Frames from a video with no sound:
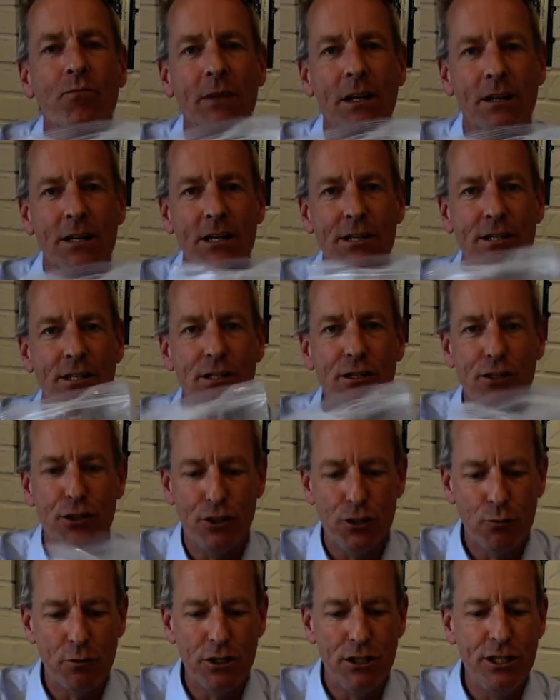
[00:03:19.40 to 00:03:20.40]
this is the
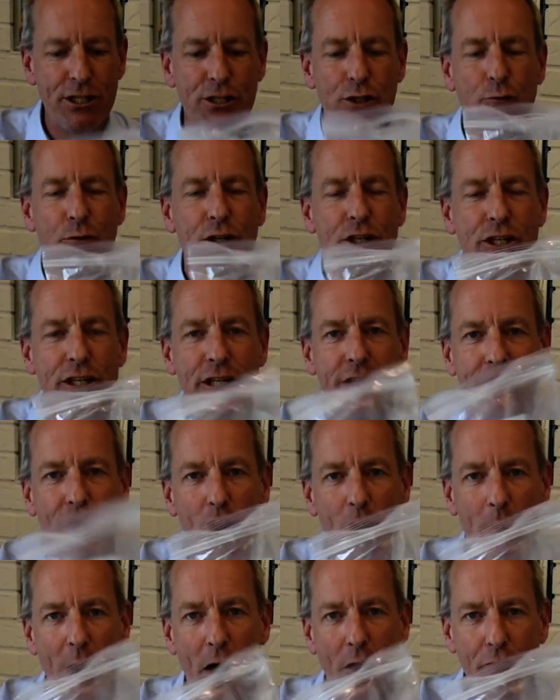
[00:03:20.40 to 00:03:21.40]
squishy of
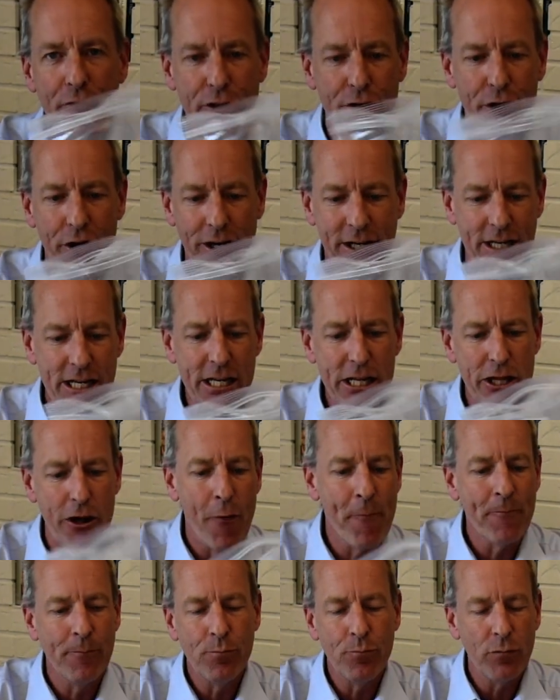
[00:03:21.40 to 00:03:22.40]
our mouth and our
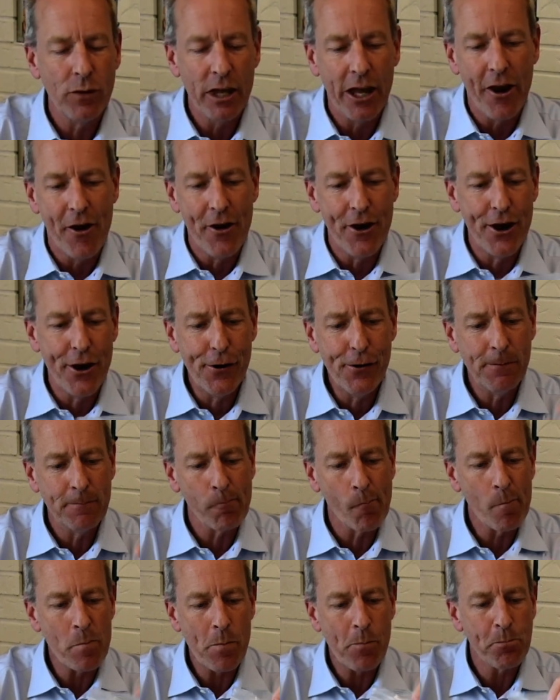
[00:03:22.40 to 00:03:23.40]
teeth in here,
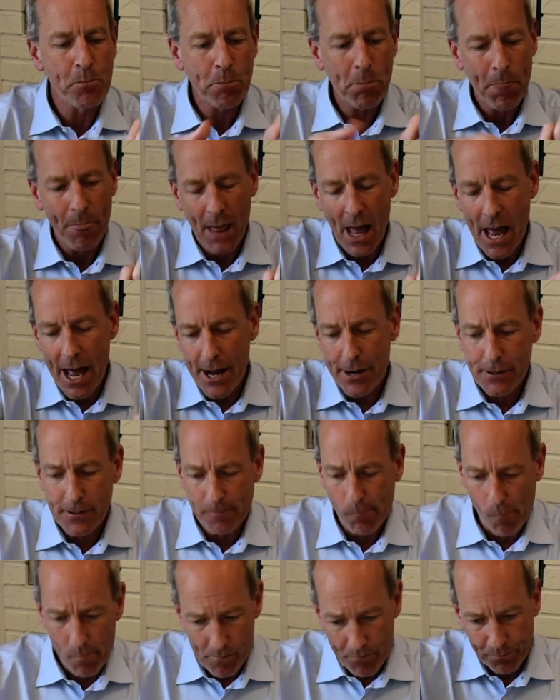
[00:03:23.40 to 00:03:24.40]
and
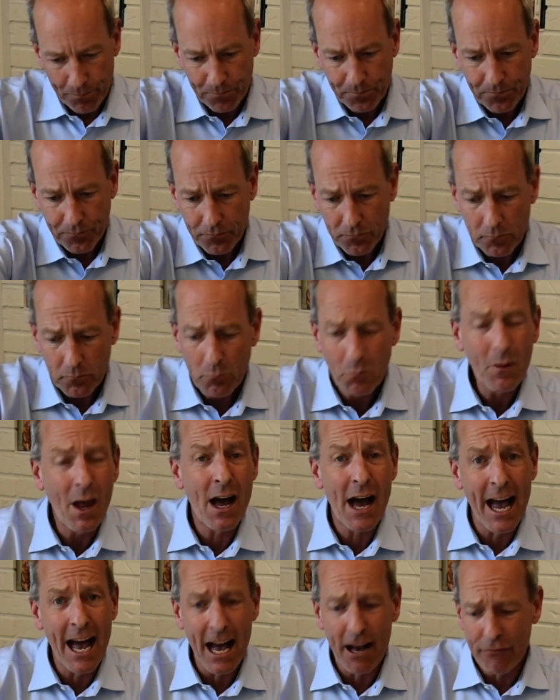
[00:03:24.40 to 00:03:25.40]

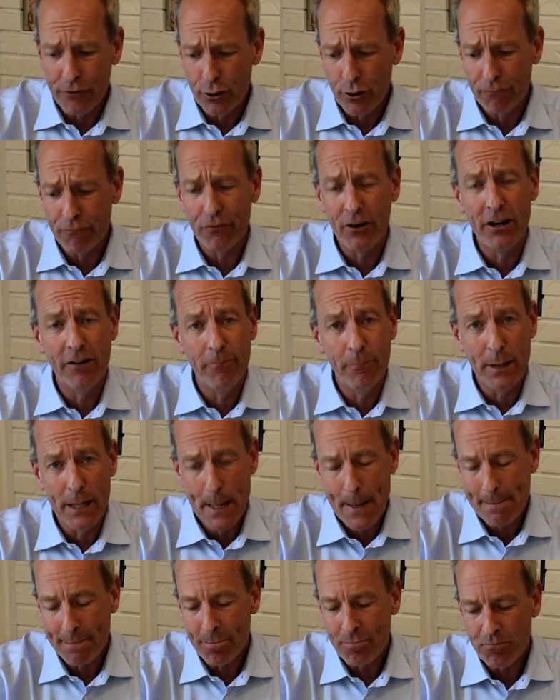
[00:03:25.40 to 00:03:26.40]
I have here in front of
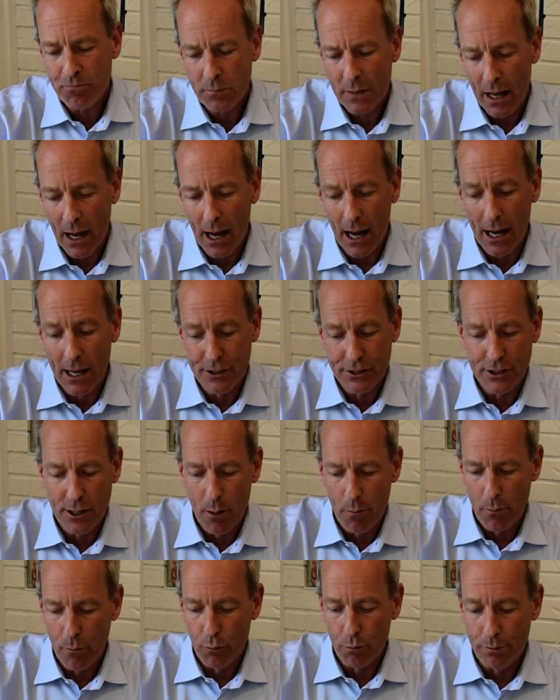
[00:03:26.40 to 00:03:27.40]
me
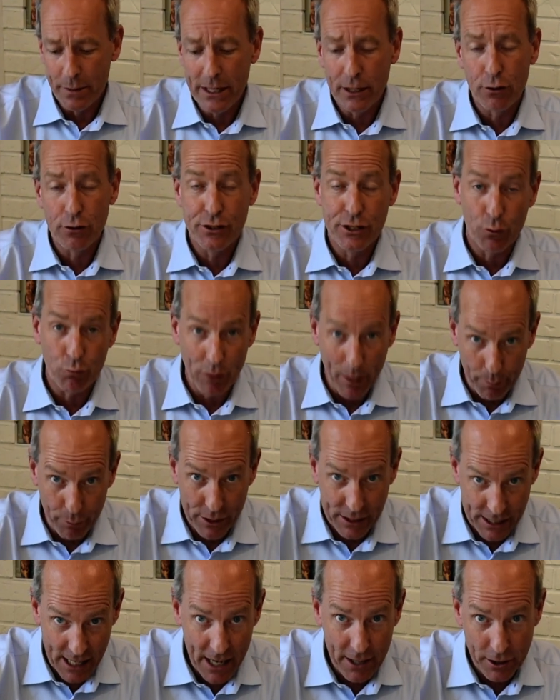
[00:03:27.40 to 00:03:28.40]
some beakers that
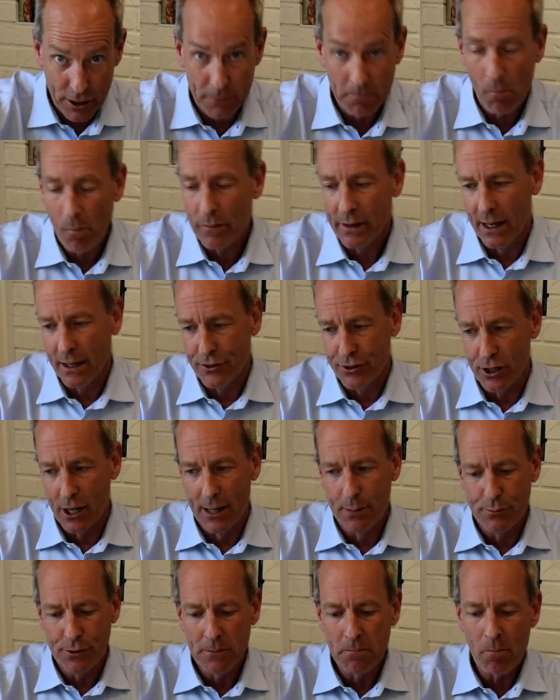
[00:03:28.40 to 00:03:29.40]
represent
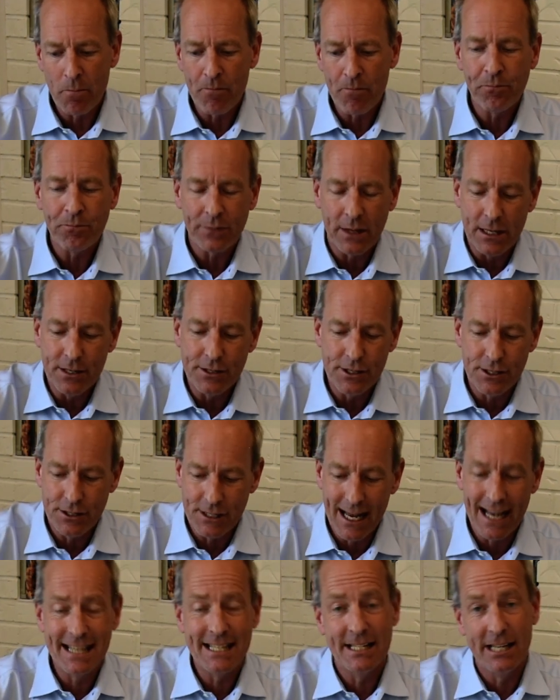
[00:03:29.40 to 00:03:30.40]
enzymes. This is
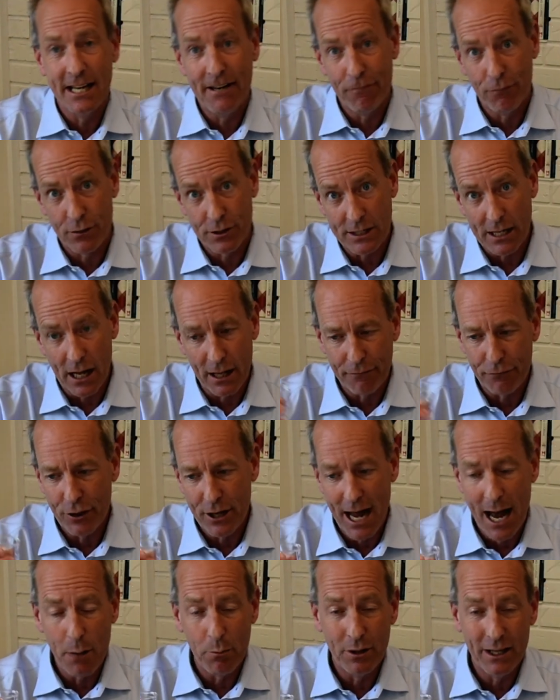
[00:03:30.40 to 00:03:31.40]
SA for salivary
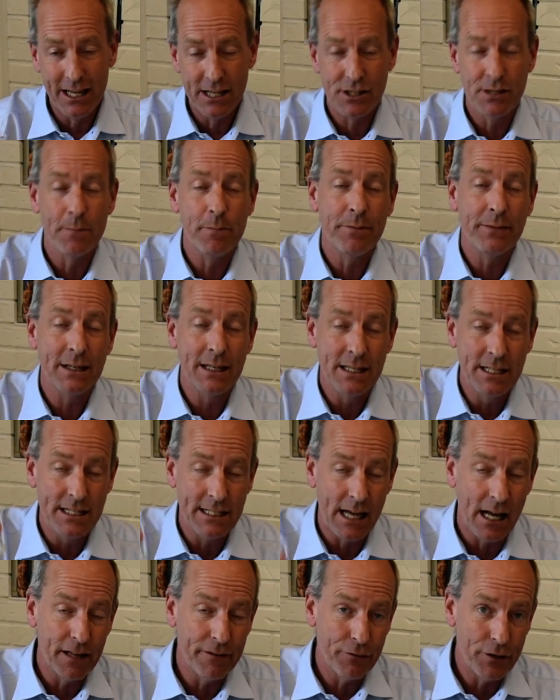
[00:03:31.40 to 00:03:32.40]
amylase.
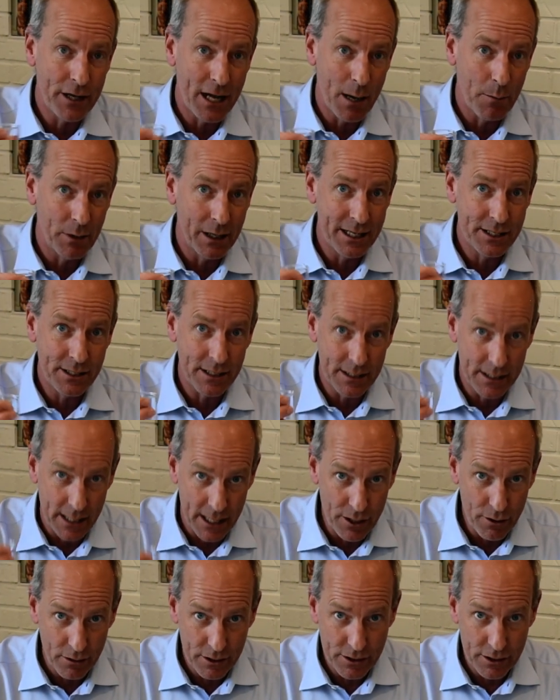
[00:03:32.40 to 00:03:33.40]
Salivary amylase is
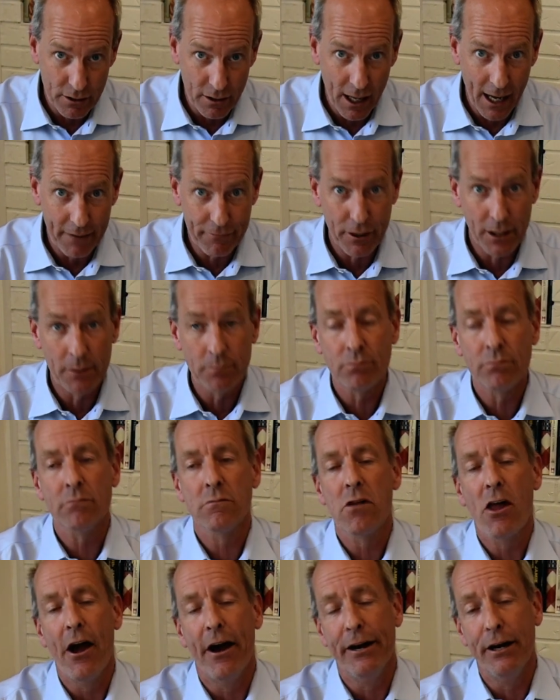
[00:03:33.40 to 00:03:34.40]
in our saliva,
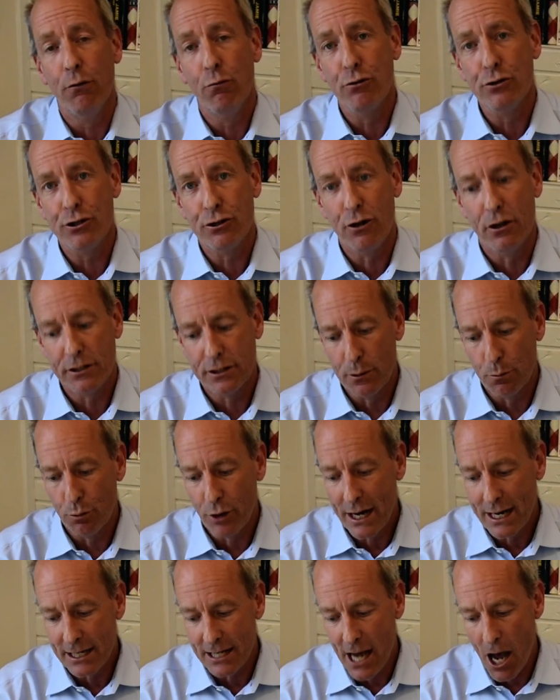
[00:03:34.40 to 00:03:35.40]
and it will start to
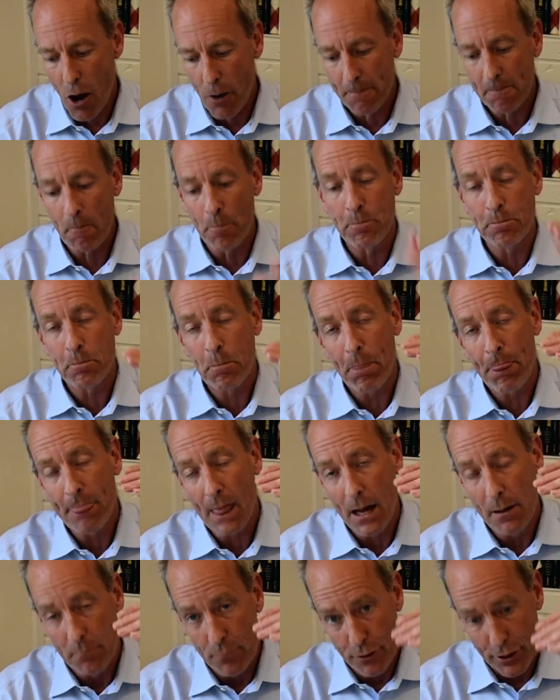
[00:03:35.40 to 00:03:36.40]
break down
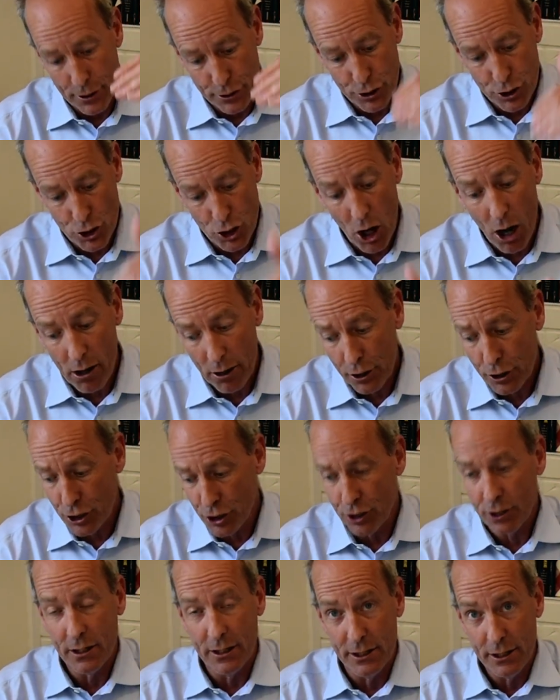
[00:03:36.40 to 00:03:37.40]
the
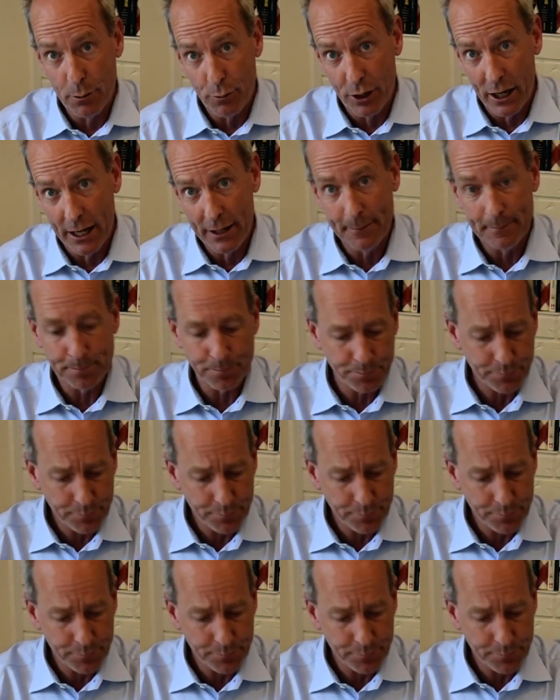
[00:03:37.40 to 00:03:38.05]
starch in the bread